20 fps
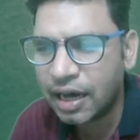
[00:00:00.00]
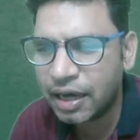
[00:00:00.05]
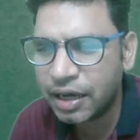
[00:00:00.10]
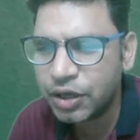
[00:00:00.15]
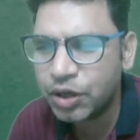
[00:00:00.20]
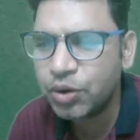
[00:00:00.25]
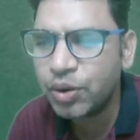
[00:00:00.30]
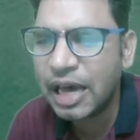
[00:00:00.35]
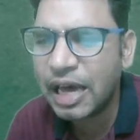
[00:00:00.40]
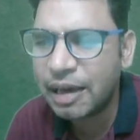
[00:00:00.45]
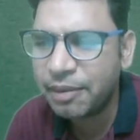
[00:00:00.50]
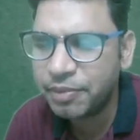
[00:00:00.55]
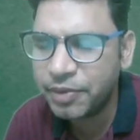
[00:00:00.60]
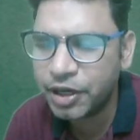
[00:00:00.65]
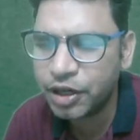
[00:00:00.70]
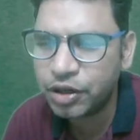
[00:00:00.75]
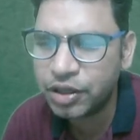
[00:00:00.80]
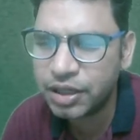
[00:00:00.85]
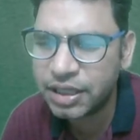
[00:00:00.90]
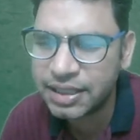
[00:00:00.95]
You have,
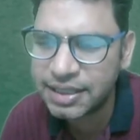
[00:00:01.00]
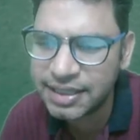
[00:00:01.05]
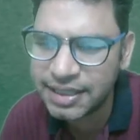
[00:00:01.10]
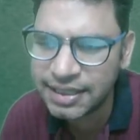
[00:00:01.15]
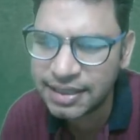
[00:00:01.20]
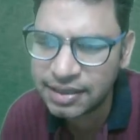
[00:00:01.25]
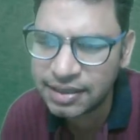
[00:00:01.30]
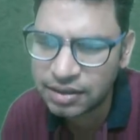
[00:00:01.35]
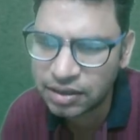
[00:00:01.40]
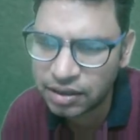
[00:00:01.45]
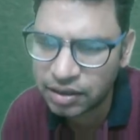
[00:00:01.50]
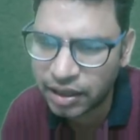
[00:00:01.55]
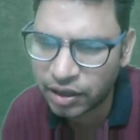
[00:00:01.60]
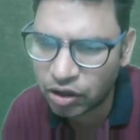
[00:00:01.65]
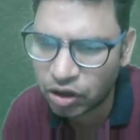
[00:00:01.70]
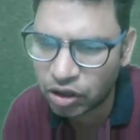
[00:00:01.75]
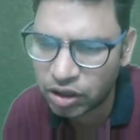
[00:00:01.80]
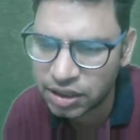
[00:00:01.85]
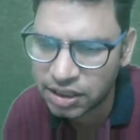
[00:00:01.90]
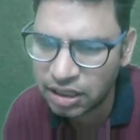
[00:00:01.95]
disease
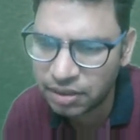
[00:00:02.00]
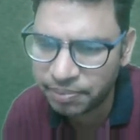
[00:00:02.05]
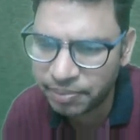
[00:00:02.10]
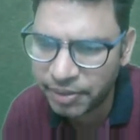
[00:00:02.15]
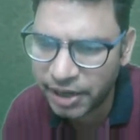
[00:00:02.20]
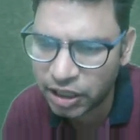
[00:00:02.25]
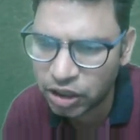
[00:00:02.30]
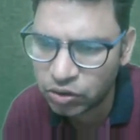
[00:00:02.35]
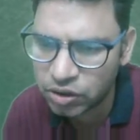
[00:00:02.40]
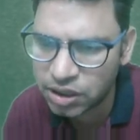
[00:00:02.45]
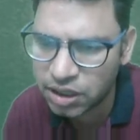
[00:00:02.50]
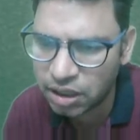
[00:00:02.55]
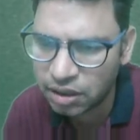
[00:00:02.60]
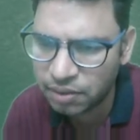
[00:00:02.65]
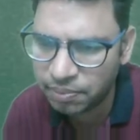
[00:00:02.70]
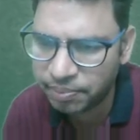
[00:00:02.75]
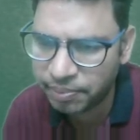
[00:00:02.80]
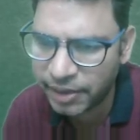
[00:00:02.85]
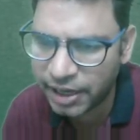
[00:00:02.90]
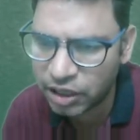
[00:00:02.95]
causing
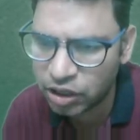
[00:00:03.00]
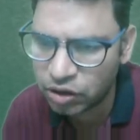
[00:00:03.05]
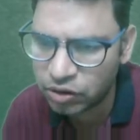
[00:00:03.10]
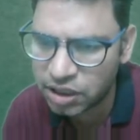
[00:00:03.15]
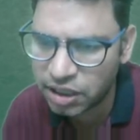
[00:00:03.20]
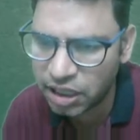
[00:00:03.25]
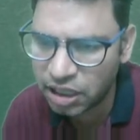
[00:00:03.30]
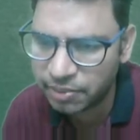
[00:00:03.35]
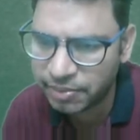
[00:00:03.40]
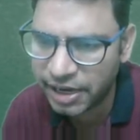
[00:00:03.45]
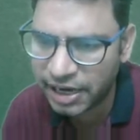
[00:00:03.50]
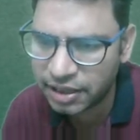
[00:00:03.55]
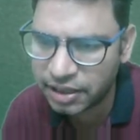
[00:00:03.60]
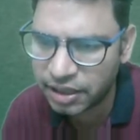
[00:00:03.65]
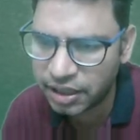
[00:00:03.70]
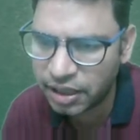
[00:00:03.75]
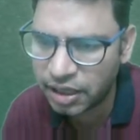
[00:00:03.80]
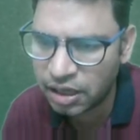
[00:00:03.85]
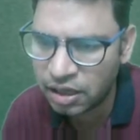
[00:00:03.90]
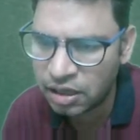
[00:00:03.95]
pathogenic
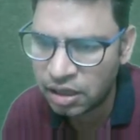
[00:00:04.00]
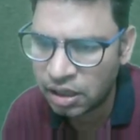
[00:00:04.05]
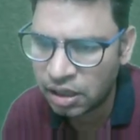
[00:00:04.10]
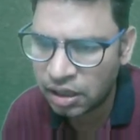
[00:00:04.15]
bacteria,